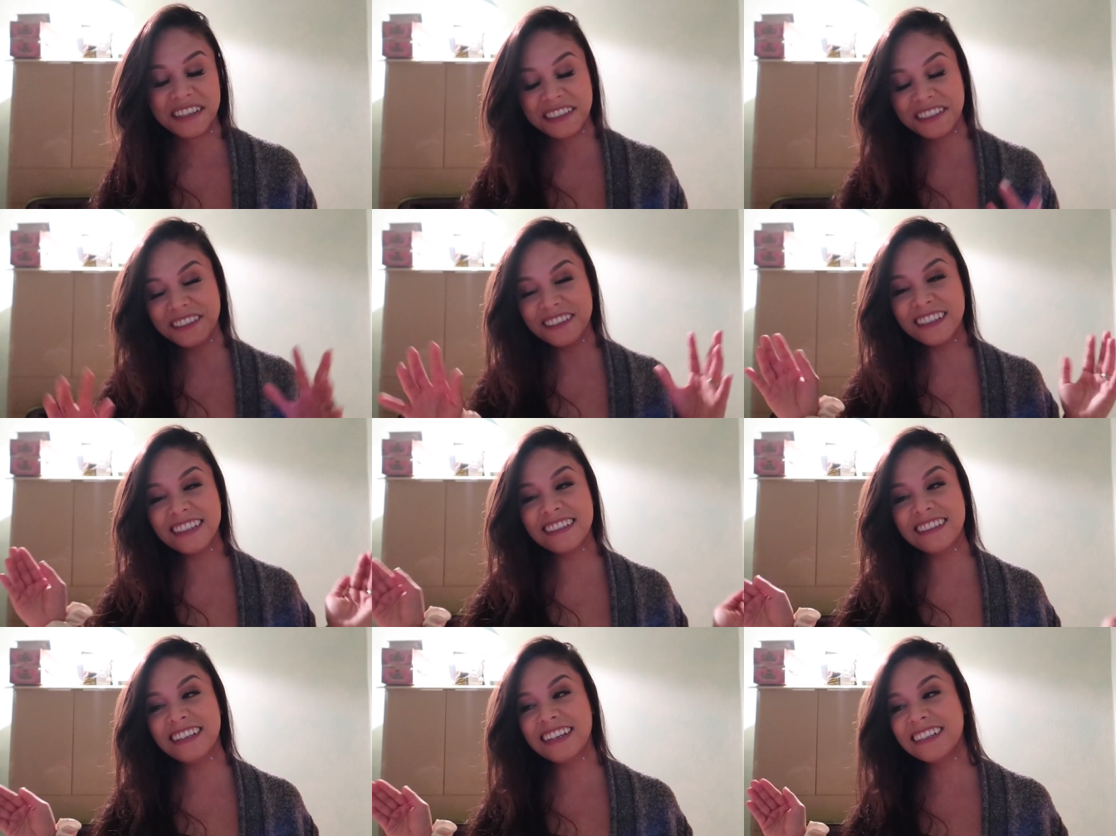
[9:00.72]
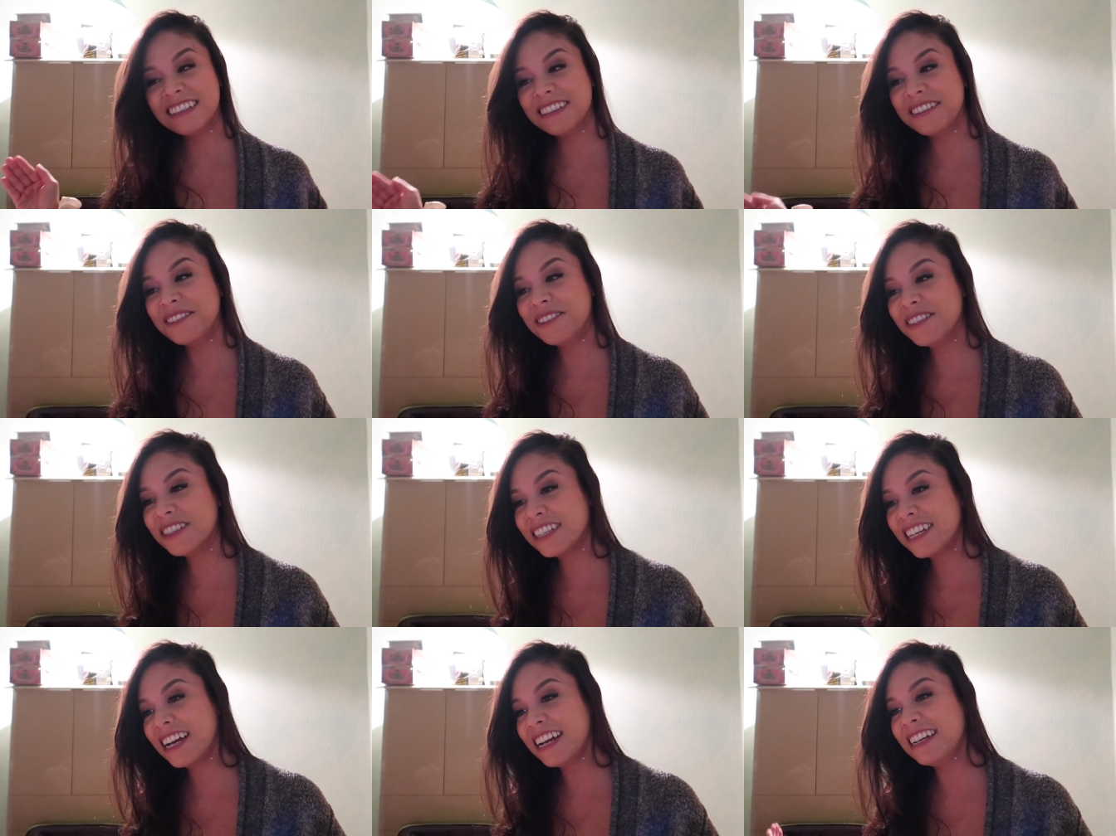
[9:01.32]
So this next
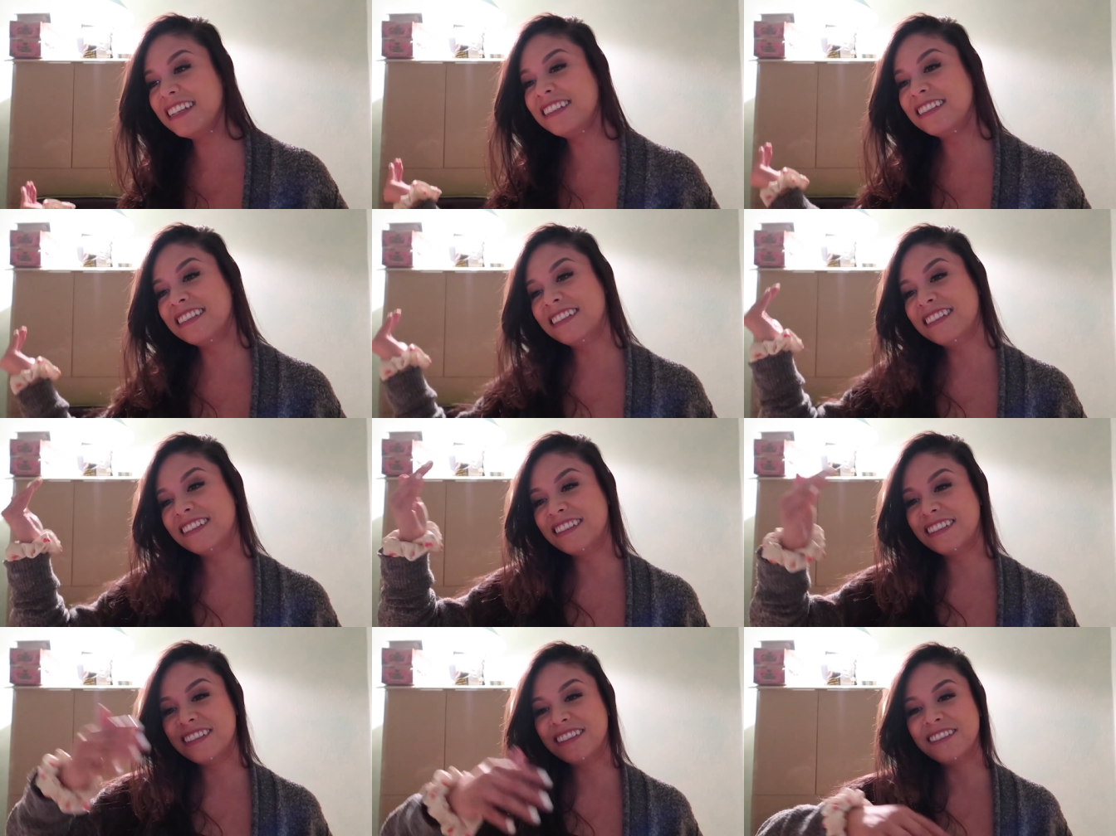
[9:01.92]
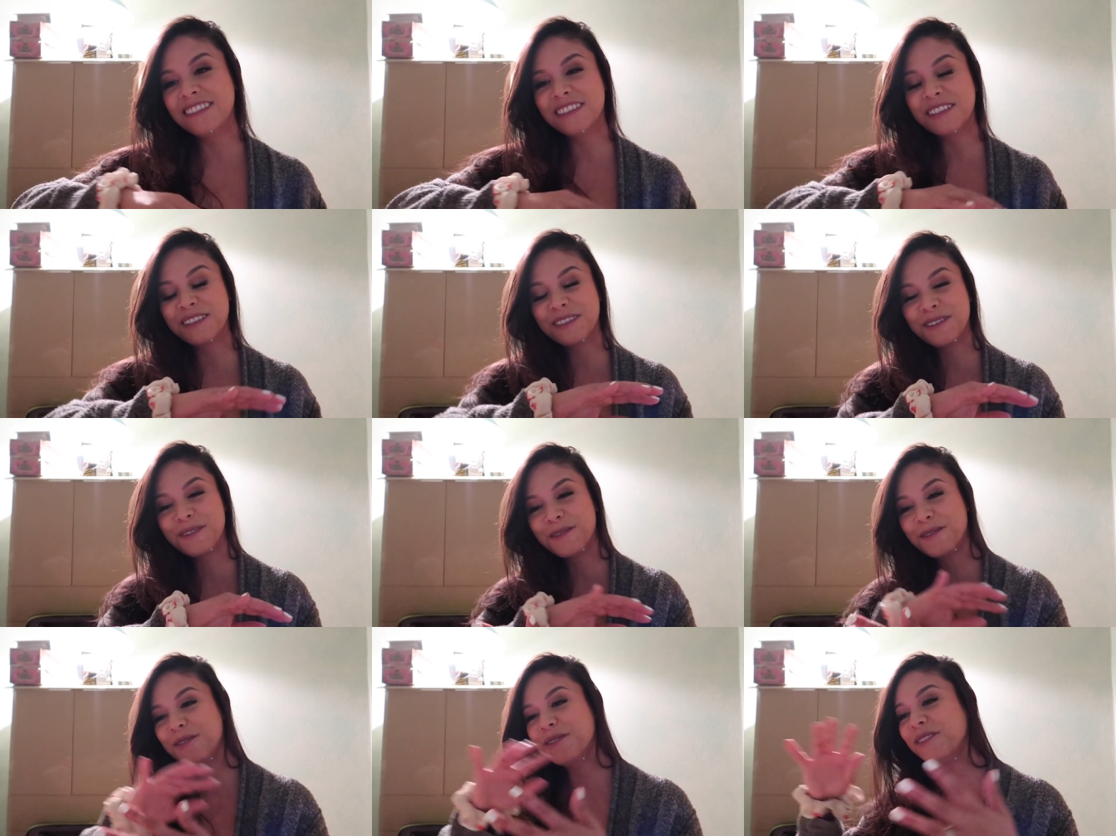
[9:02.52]
goal ties into this
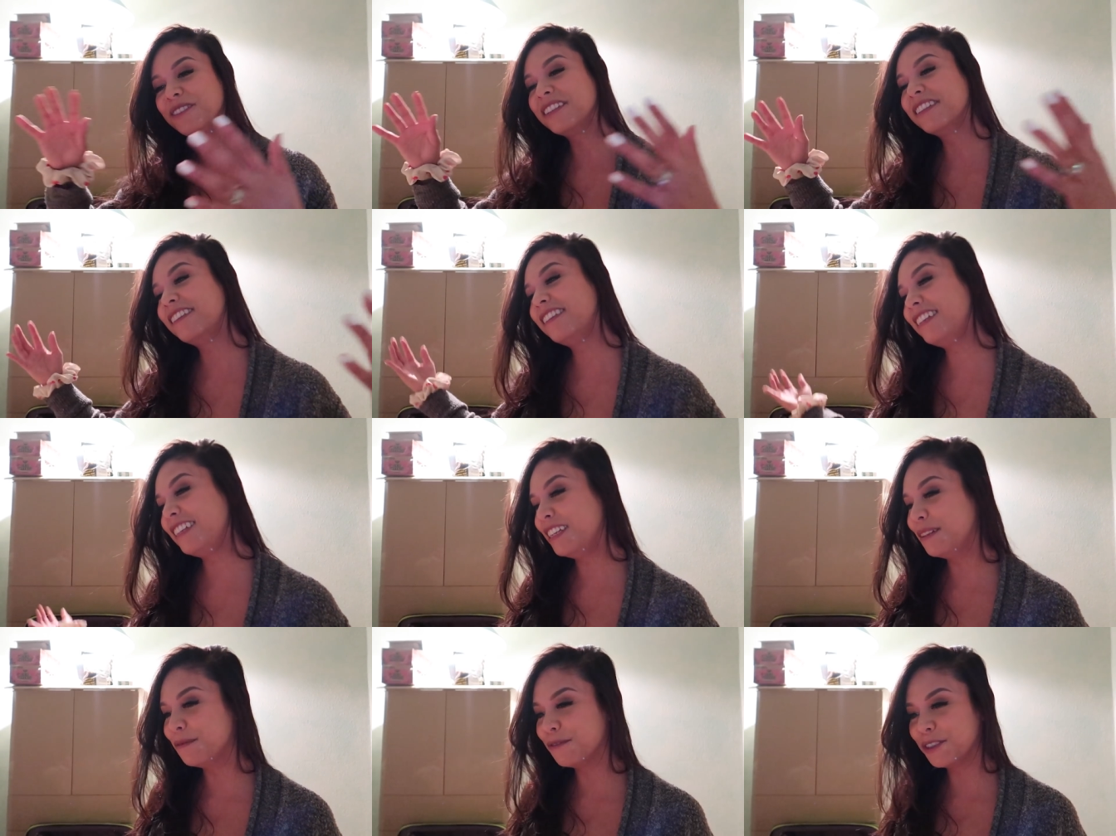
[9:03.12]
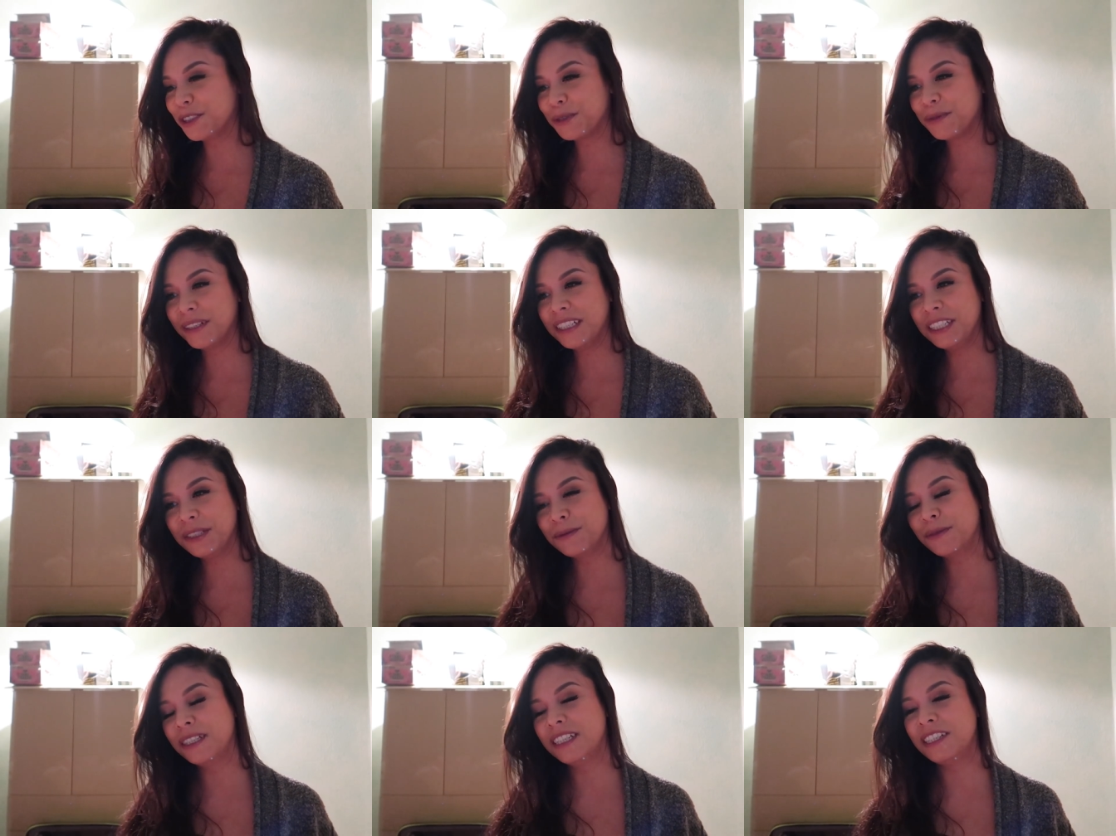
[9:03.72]
whole theme for
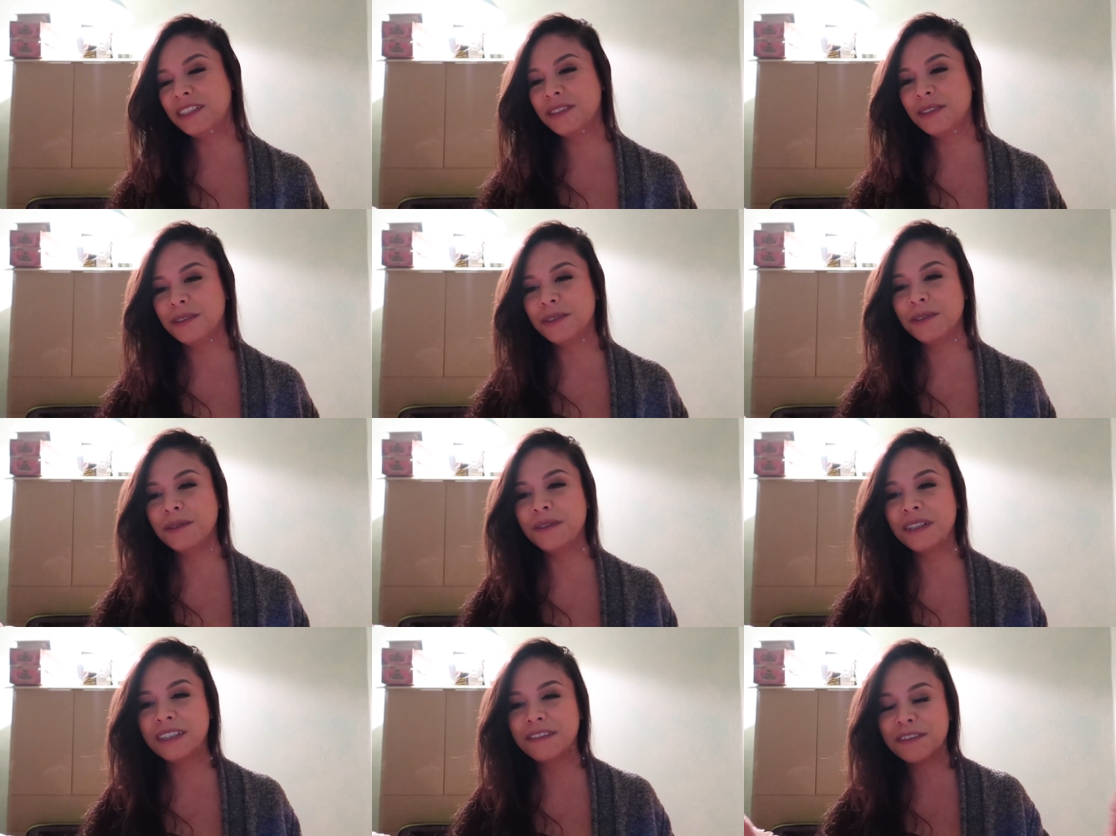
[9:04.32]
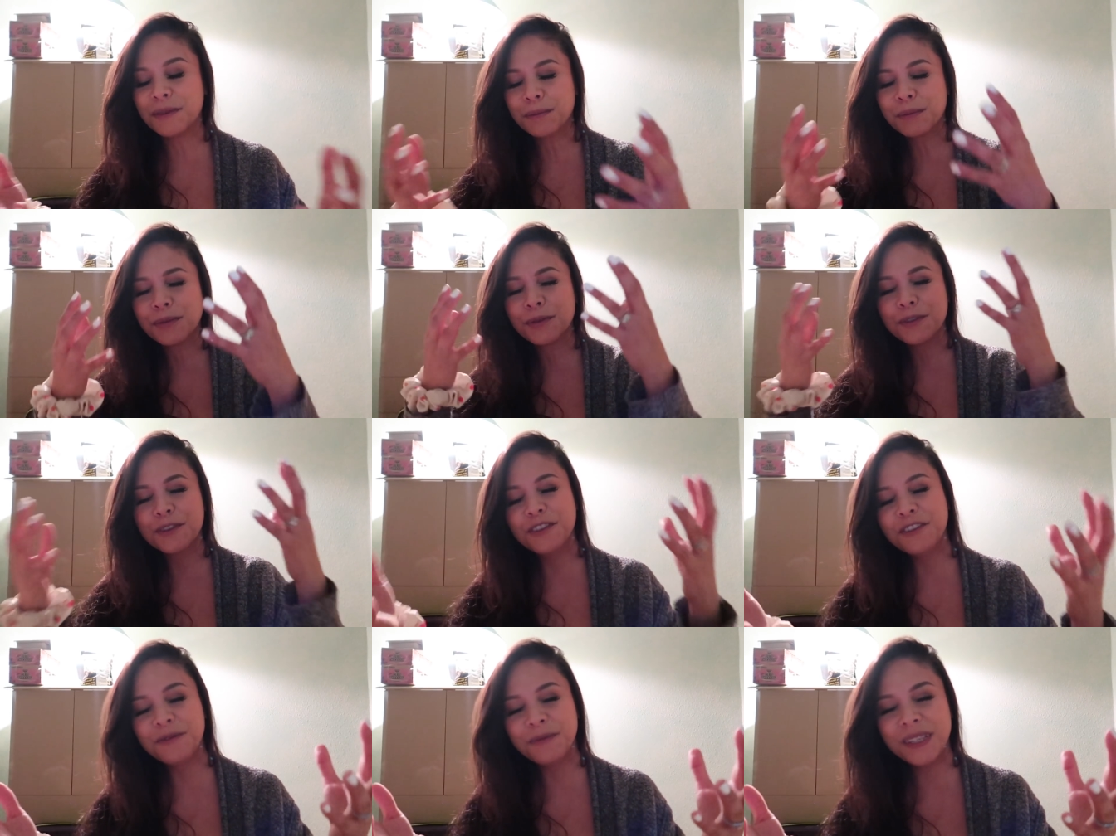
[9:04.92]
2022 of
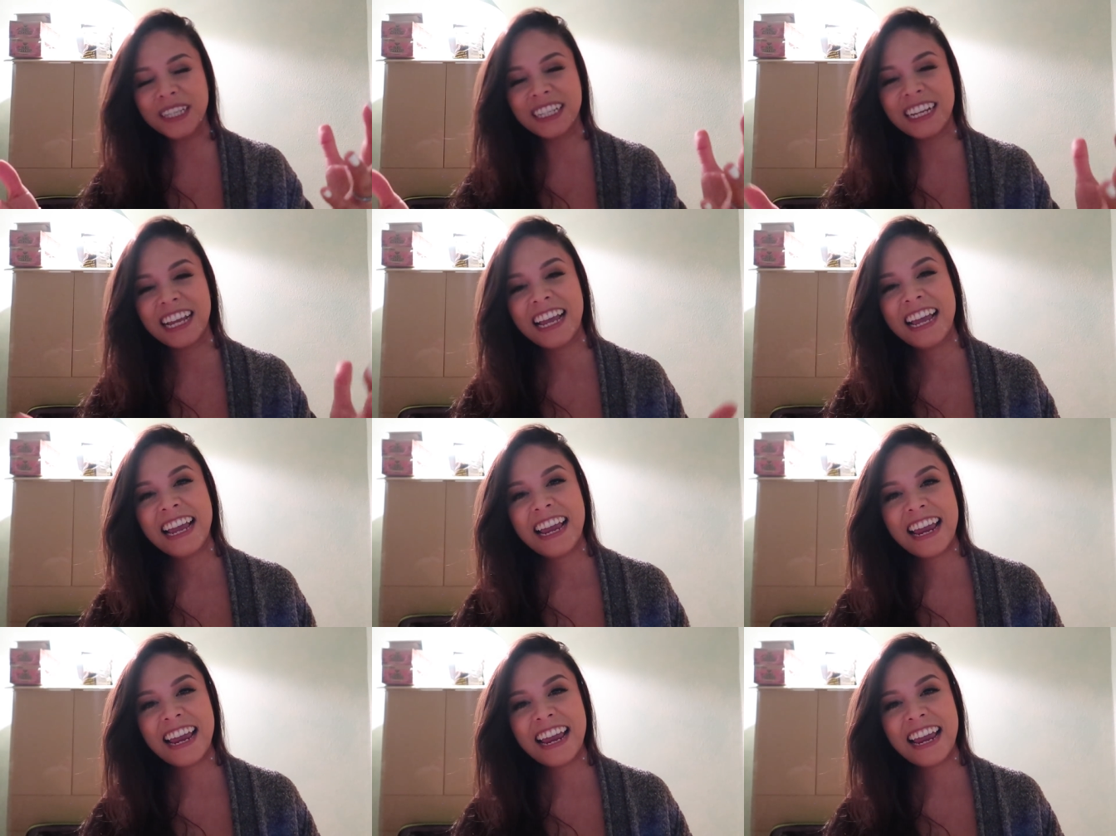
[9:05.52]
improvement,